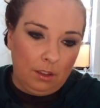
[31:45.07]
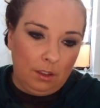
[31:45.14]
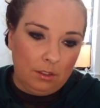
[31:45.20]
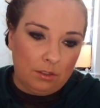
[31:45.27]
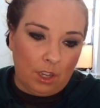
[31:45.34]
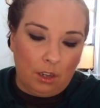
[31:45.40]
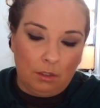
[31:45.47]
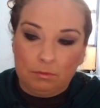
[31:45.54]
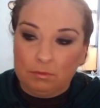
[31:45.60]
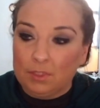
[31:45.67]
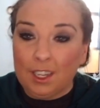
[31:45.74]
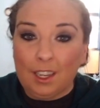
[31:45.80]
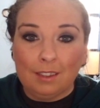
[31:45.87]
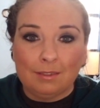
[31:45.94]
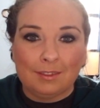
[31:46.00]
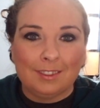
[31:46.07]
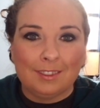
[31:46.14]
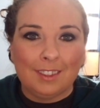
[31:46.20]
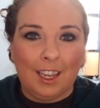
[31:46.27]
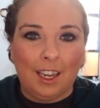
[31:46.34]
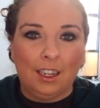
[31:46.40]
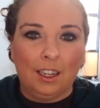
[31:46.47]
so, yeah.
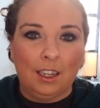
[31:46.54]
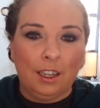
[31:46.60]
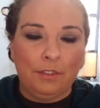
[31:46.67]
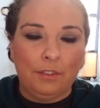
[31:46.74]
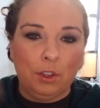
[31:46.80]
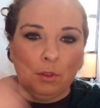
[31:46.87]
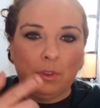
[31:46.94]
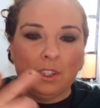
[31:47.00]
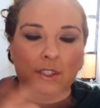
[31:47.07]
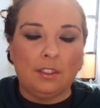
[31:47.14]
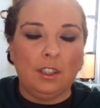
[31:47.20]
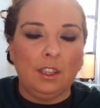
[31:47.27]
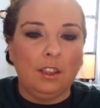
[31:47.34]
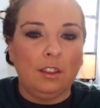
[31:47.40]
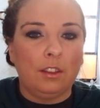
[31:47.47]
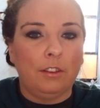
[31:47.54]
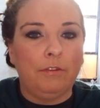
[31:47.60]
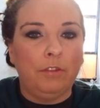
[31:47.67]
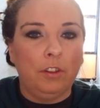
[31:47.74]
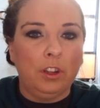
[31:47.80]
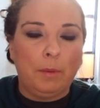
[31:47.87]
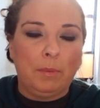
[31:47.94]
Uh, if you want to see the
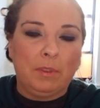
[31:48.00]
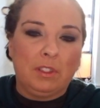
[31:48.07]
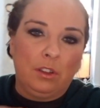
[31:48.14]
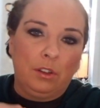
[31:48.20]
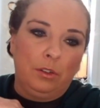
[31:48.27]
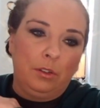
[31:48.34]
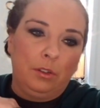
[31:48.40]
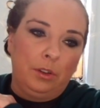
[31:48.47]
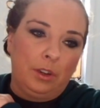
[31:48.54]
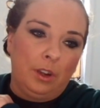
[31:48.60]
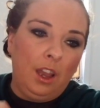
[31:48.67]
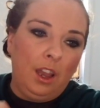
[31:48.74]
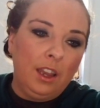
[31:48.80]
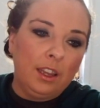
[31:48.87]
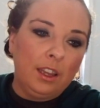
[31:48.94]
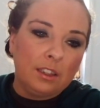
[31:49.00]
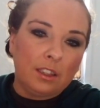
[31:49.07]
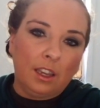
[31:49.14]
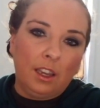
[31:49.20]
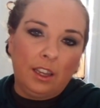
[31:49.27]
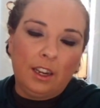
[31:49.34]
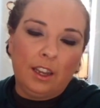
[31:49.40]
full episode,
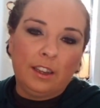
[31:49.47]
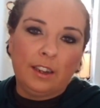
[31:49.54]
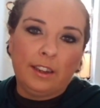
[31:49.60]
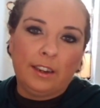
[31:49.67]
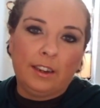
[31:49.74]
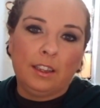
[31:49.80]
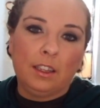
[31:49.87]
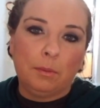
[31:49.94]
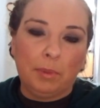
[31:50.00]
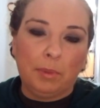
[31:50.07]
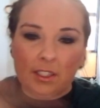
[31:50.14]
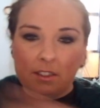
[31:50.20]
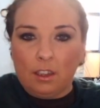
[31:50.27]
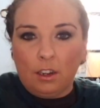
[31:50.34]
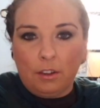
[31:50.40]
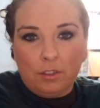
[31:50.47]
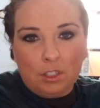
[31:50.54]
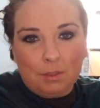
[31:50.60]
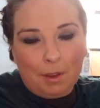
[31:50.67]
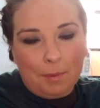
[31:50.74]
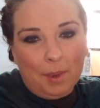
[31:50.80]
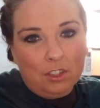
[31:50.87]
uncut, unedited, please head over
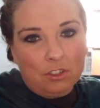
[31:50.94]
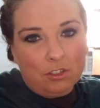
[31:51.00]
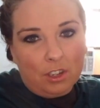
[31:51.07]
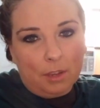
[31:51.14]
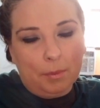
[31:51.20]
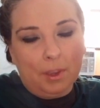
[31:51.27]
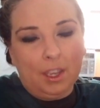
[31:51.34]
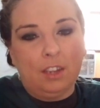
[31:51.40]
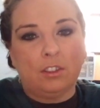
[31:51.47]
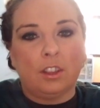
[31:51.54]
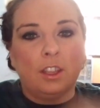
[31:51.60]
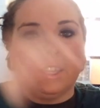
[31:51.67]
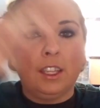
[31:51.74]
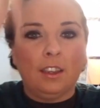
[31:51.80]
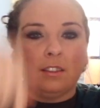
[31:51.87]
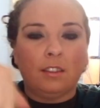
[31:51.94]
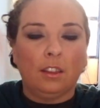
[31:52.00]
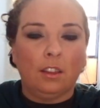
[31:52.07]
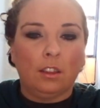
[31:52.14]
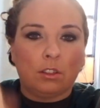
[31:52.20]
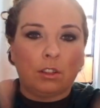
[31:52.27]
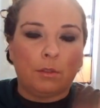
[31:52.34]
to my Patreon page. The link is
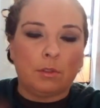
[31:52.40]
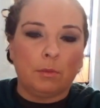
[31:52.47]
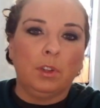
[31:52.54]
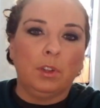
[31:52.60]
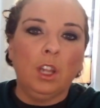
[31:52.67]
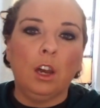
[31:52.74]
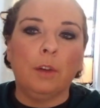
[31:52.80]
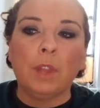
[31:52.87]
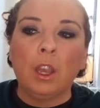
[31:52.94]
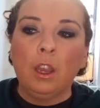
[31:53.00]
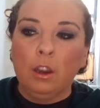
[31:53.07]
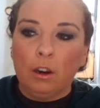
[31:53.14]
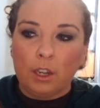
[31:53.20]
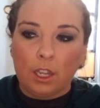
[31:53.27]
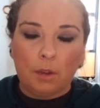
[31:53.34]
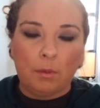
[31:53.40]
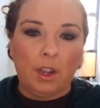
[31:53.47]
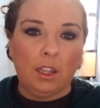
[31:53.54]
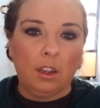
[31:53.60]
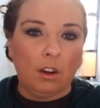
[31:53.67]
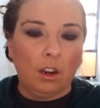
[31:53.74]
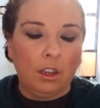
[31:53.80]
in the description below. Hang out
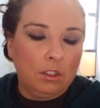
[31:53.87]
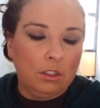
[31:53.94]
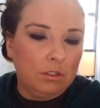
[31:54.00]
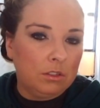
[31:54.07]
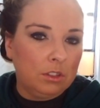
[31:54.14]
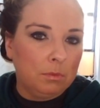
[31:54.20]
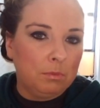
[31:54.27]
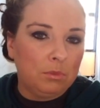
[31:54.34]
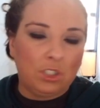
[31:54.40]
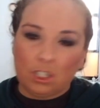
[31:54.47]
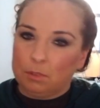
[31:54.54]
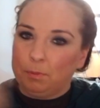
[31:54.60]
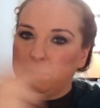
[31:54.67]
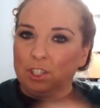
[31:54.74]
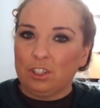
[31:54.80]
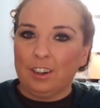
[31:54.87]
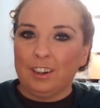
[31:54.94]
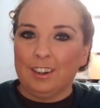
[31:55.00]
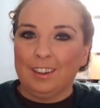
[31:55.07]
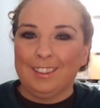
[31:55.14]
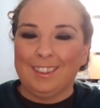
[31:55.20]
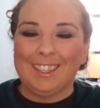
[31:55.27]
right here on YouTube. Just be
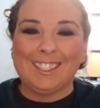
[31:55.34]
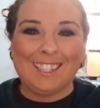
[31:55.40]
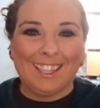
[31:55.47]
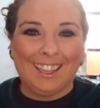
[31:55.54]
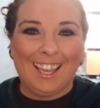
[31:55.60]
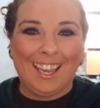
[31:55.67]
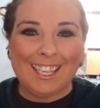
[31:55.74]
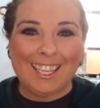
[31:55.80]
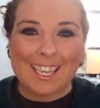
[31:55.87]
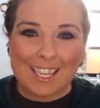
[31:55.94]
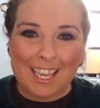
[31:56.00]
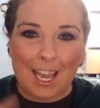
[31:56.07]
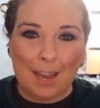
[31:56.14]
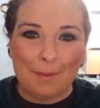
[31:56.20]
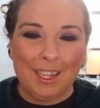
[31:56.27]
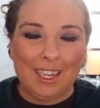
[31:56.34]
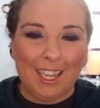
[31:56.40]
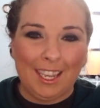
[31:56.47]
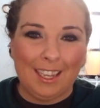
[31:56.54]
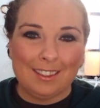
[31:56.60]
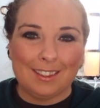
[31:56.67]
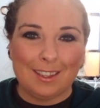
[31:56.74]
sure that you like, comment,
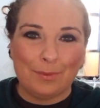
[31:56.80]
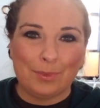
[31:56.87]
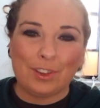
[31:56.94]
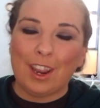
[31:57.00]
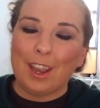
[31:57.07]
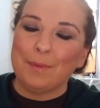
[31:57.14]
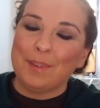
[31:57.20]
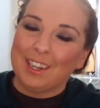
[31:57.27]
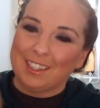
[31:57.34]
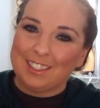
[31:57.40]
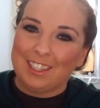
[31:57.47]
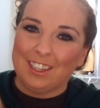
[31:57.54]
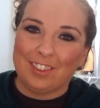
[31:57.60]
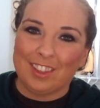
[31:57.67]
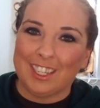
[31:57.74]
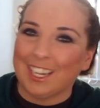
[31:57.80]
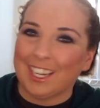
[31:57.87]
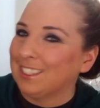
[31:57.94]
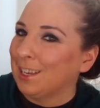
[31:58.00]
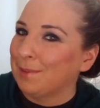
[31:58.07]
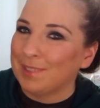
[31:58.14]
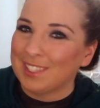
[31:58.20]
and subscribe, and I'll see you for the
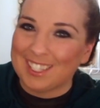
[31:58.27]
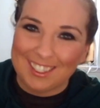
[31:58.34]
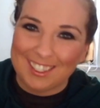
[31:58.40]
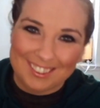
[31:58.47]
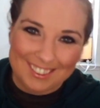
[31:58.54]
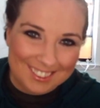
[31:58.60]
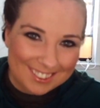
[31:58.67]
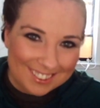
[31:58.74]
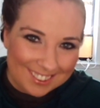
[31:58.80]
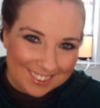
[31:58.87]
next episode.